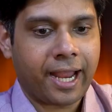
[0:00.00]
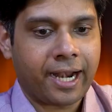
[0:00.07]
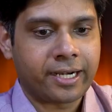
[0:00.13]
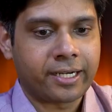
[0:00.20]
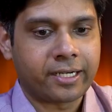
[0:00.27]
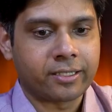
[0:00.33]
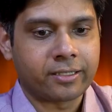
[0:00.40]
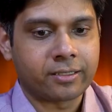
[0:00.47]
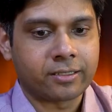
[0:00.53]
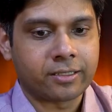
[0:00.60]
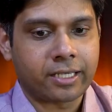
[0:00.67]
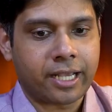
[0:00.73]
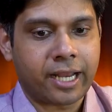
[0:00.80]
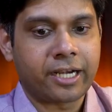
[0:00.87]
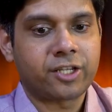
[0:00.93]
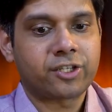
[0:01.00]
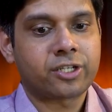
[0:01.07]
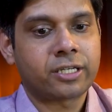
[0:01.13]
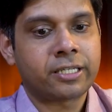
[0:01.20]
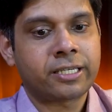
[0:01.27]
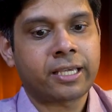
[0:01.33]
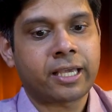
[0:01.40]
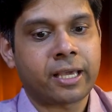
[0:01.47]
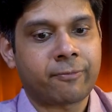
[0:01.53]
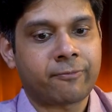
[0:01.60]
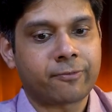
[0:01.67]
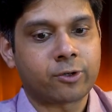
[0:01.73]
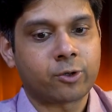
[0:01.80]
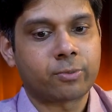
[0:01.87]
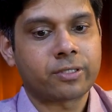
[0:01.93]
And additionally,
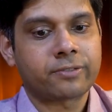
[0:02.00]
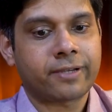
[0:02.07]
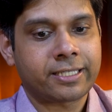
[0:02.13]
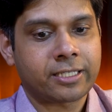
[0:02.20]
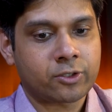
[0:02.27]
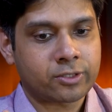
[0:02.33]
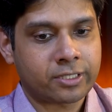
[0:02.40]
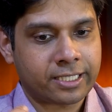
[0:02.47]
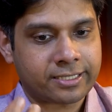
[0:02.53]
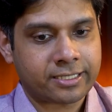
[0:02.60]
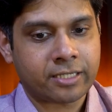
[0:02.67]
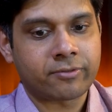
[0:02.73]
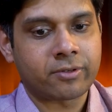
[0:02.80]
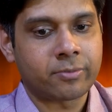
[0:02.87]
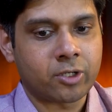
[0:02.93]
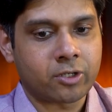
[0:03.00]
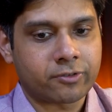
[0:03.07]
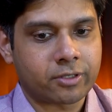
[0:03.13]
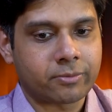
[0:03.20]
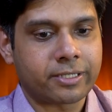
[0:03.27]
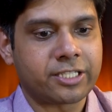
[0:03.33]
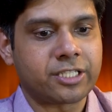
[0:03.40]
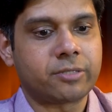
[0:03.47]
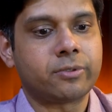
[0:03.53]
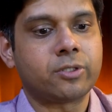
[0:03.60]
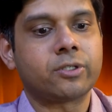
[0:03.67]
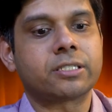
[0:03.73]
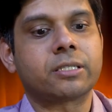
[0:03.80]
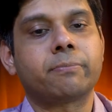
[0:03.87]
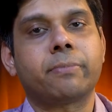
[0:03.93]
₹5,000 extra will be offered by
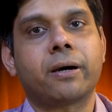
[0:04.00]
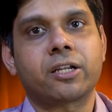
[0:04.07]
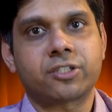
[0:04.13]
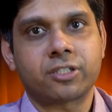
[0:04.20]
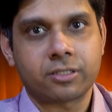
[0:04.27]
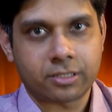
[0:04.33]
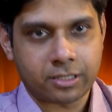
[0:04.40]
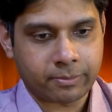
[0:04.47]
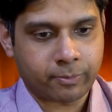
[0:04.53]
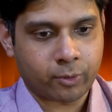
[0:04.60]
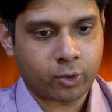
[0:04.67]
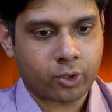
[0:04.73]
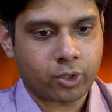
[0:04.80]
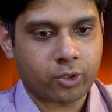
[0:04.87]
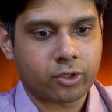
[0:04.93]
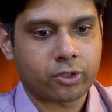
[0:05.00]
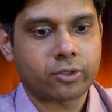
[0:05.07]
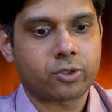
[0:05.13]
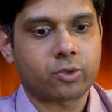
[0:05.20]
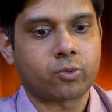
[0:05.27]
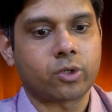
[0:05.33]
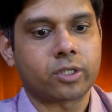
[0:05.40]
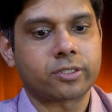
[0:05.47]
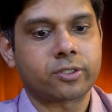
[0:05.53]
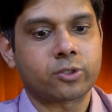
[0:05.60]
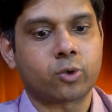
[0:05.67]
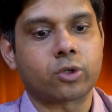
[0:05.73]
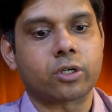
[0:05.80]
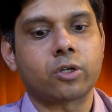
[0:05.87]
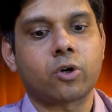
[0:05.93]
GBU as a partial support towards the
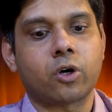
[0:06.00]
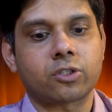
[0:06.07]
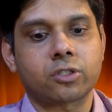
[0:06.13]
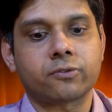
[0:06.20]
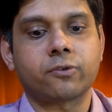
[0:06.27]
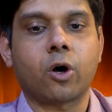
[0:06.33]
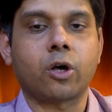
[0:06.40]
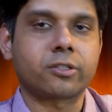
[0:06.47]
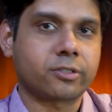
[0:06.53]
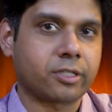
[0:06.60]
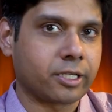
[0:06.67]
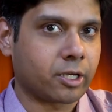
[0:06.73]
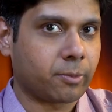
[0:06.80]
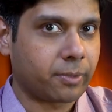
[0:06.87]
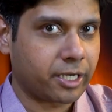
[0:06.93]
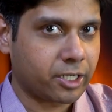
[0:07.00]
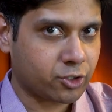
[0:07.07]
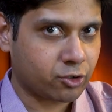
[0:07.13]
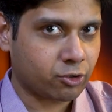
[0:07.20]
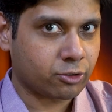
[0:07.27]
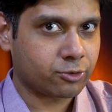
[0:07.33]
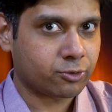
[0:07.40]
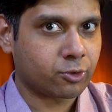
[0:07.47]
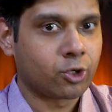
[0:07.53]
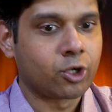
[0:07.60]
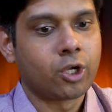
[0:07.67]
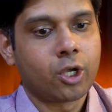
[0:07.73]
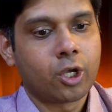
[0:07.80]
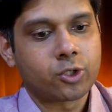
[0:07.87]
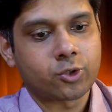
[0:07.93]
total cost of hostel accommodation also.
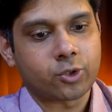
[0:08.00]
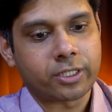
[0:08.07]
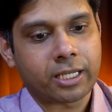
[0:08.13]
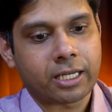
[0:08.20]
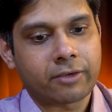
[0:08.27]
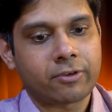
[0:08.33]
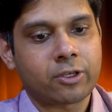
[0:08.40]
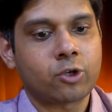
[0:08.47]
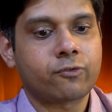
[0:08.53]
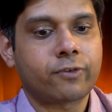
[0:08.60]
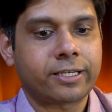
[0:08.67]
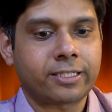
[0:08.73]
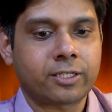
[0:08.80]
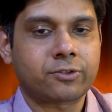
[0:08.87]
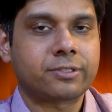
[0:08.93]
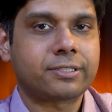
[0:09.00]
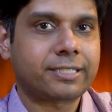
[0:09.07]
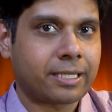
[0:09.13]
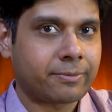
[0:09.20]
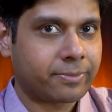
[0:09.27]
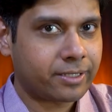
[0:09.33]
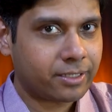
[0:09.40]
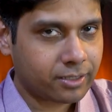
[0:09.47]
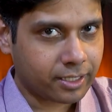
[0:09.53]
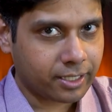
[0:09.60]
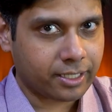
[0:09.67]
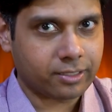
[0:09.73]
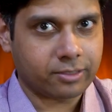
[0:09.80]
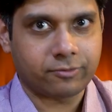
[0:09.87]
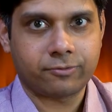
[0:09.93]
So they're giving you ₹5,000 stipend
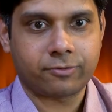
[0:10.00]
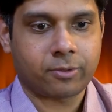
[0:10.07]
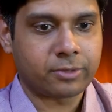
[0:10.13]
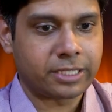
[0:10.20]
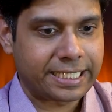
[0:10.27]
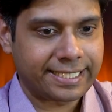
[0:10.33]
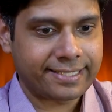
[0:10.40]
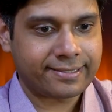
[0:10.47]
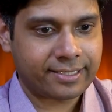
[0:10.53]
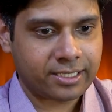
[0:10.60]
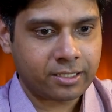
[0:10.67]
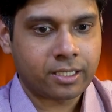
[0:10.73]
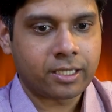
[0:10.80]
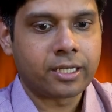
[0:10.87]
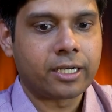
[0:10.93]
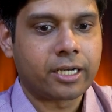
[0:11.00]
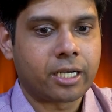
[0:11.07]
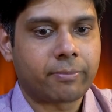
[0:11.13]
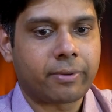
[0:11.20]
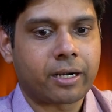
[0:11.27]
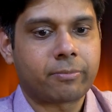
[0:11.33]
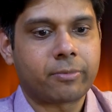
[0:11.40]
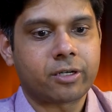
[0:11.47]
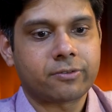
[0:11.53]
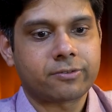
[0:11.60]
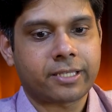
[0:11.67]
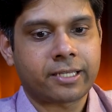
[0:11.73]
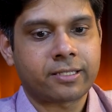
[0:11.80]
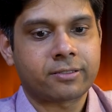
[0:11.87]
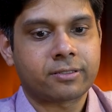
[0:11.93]
from DST, Department of
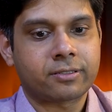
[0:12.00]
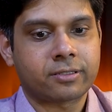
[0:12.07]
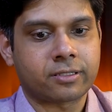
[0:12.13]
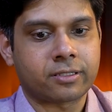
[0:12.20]
Science